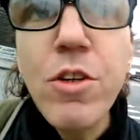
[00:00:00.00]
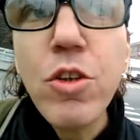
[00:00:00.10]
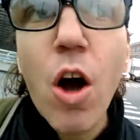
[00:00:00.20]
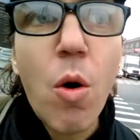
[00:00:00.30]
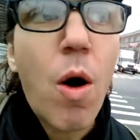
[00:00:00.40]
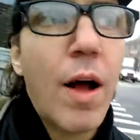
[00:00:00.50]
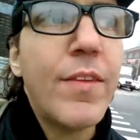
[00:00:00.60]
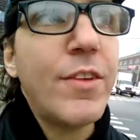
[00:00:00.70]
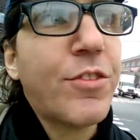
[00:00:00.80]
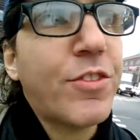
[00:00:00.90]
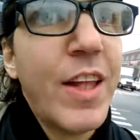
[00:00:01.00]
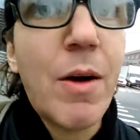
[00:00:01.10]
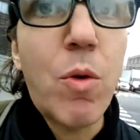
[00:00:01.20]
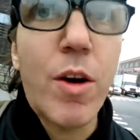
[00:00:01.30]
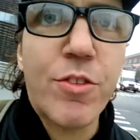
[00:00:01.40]
do you go on these
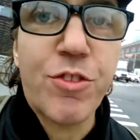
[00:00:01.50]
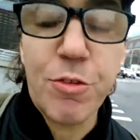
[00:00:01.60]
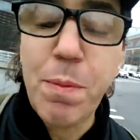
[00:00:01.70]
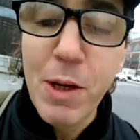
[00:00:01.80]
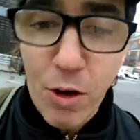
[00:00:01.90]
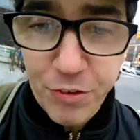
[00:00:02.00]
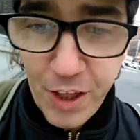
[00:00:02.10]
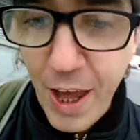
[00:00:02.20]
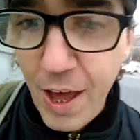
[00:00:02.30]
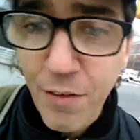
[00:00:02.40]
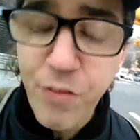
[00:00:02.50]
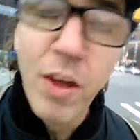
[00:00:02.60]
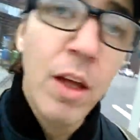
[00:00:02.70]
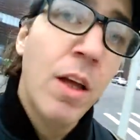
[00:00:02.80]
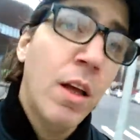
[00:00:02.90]
networks just because they have
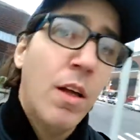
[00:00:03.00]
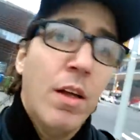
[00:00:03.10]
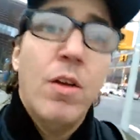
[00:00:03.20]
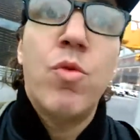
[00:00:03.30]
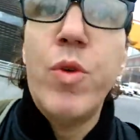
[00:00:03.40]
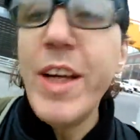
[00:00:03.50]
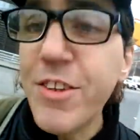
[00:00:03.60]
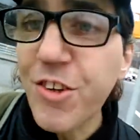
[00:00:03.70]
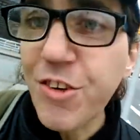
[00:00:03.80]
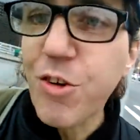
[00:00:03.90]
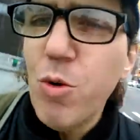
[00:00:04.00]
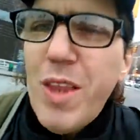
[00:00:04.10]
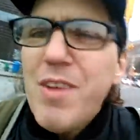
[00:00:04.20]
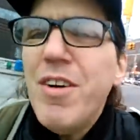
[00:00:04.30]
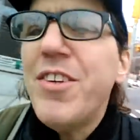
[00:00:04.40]
reach? Who are
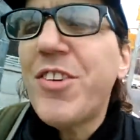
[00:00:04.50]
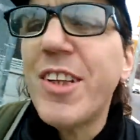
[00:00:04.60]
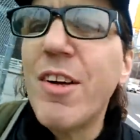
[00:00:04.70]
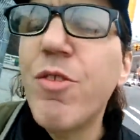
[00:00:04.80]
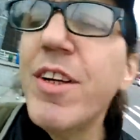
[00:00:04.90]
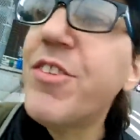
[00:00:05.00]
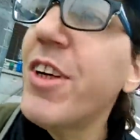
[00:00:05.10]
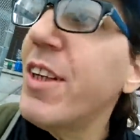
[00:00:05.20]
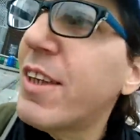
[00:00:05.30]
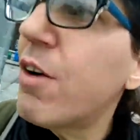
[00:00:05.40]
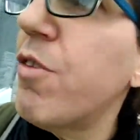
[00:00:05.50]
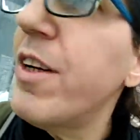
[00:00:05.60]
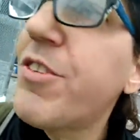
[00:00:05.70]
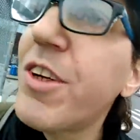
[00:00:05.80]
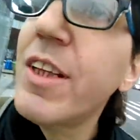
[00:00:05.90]
they reaching? They're reaching they're
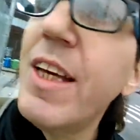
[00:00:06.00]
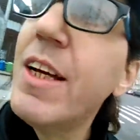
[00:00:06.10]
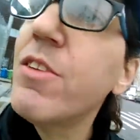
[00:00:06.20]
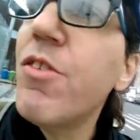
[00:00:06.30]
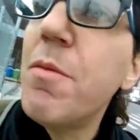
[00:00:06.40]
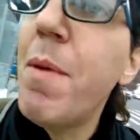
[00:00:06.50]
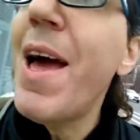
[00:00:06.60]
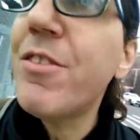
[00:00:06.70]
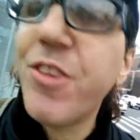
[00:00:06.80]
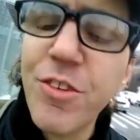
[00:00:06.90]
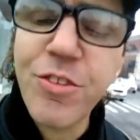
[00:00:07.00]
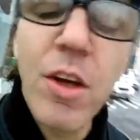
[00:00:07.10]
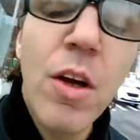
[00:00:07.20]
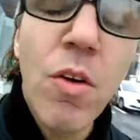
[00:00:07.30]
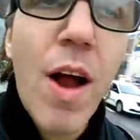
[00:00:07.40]
reaching the ignorant masses,
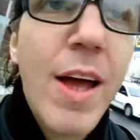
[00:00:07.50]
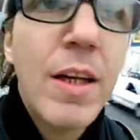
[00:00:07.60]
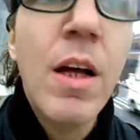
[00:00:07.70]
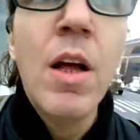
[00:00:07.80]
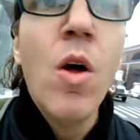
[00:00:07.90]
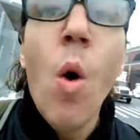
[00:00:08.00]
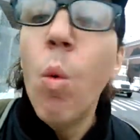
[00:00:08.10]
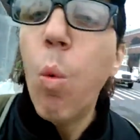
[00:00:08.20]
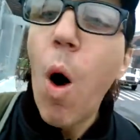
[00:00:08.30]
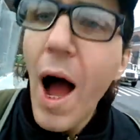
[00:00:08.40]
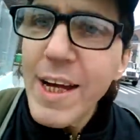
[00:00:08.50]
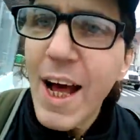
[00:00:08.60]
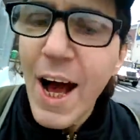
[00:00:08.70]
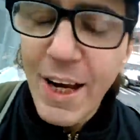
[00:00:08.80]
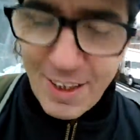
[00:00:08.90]
right? Why
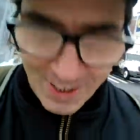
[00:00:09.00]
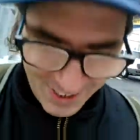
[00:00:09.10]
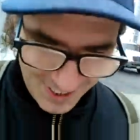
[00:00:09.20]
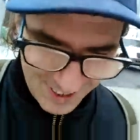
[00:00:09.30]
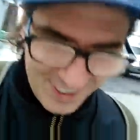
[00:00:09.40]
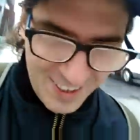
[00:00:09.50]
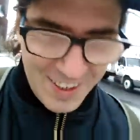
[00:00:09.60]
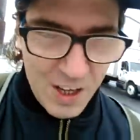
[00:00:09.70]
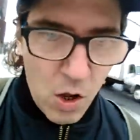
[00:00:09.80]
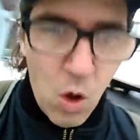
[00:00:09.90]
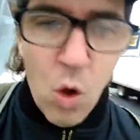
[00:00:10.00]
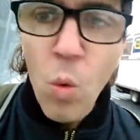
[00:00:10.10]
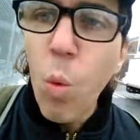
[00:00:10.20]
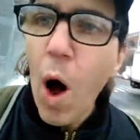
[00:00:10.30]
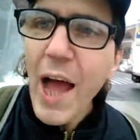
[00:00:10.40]
not
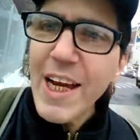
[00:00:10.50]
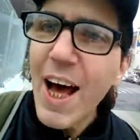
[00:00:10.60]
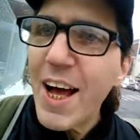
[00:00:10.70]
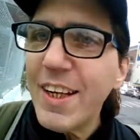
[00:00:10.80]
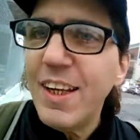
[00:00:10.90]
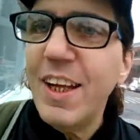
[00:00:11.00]
why not